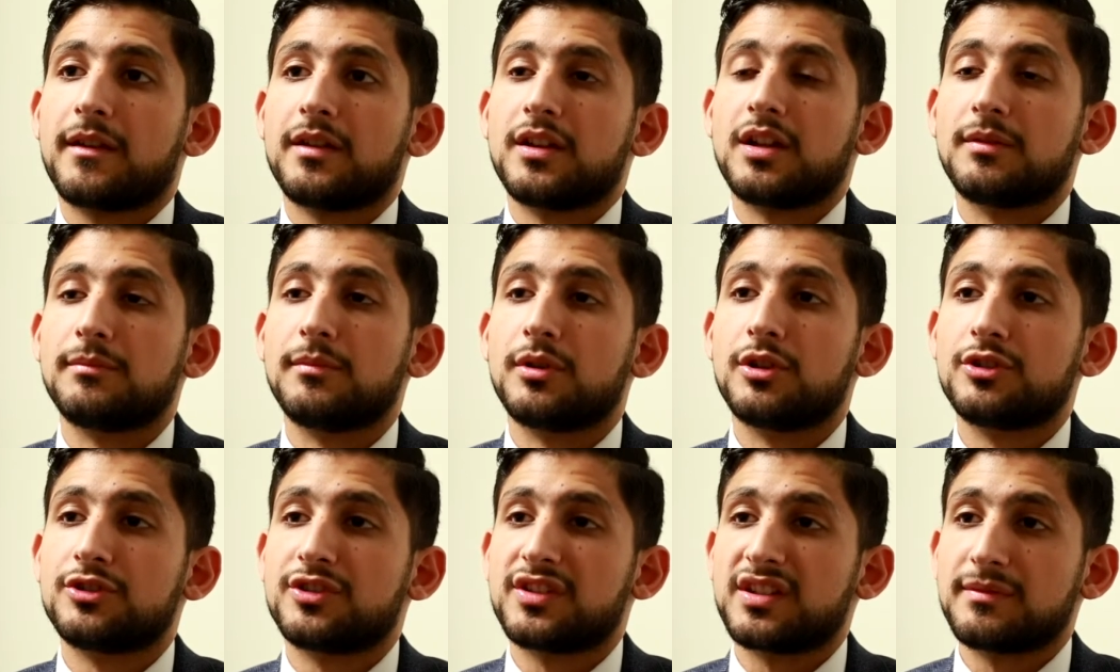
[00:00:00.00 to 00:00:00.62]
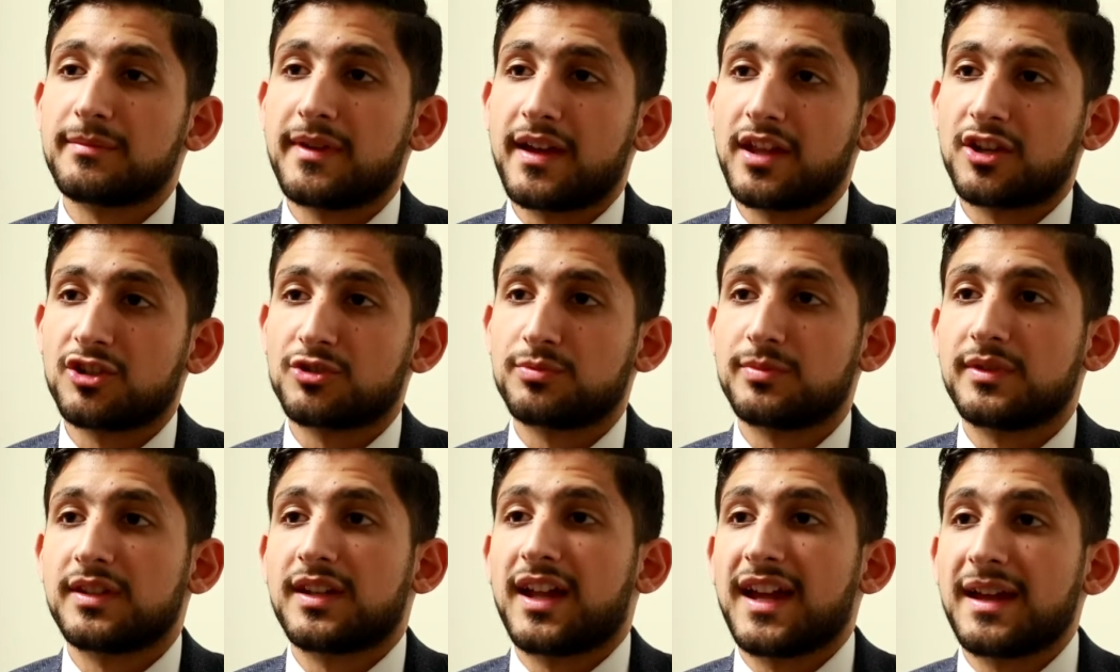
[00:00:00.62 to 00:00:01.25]
emergency
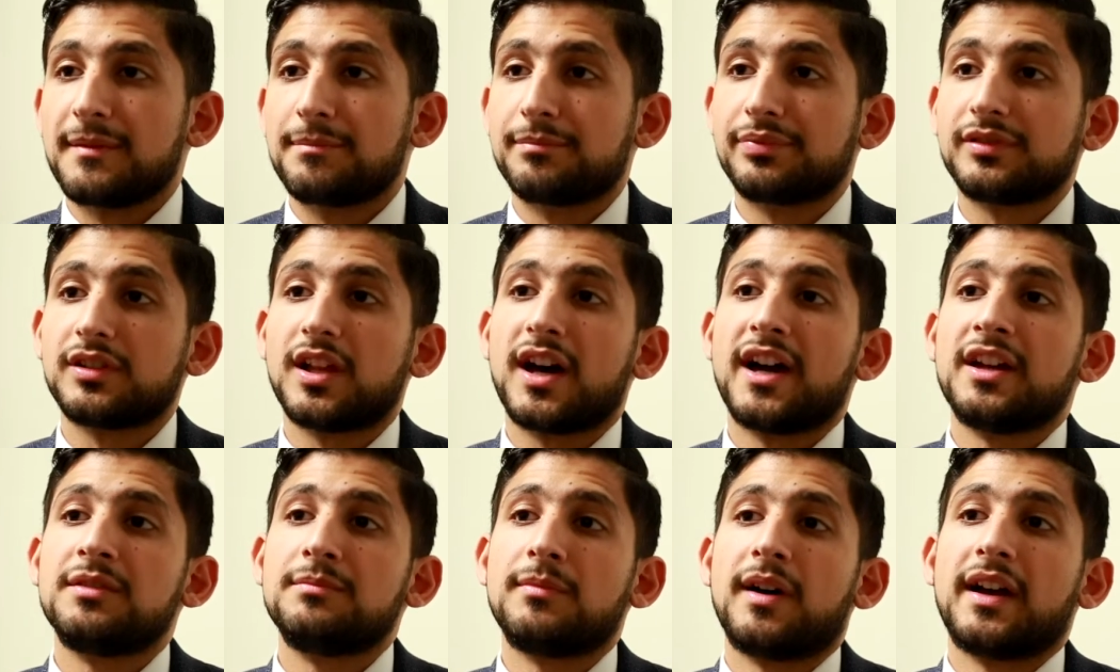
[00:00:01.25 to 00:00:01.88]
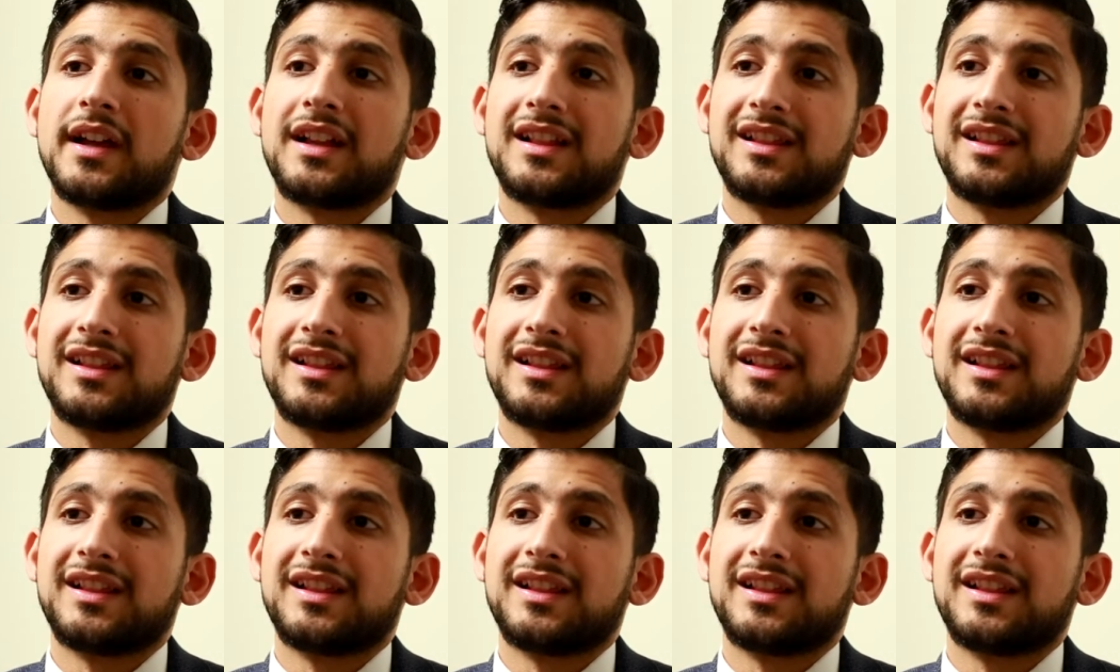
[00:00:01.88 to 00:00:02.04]
management. And I applied my